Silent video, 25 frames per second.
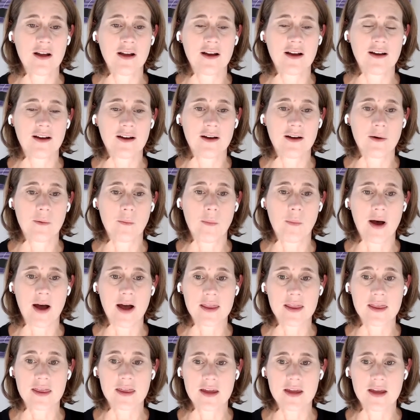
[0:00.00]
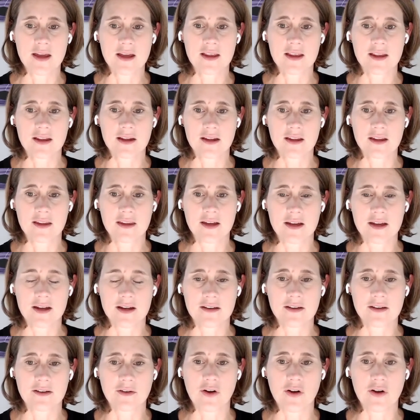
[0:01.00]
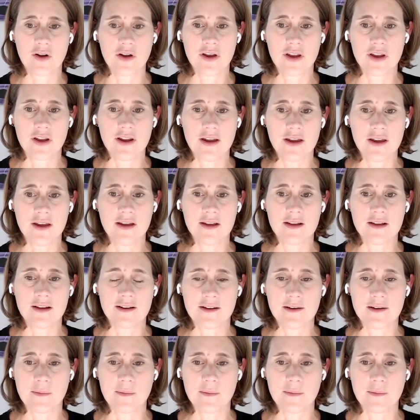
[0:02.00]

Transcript: I think that on the